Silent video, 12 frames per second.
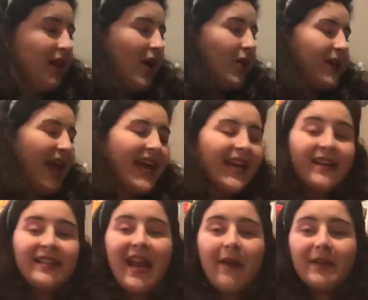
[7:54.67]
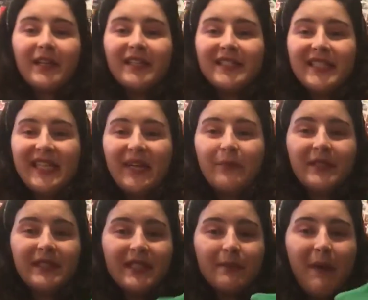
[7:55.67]
Okay, now we're gonna see
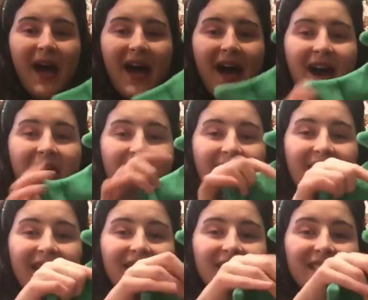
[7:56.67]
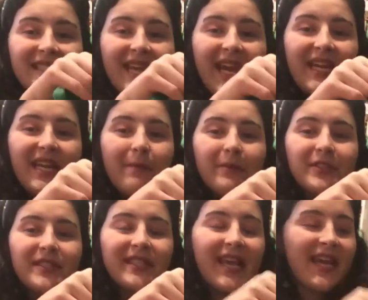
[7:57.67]
what's behind day number
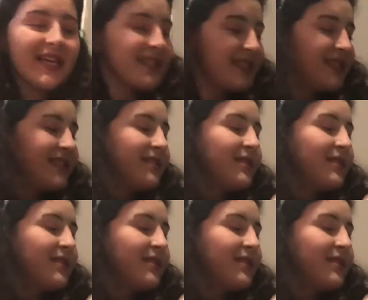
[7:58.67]
six.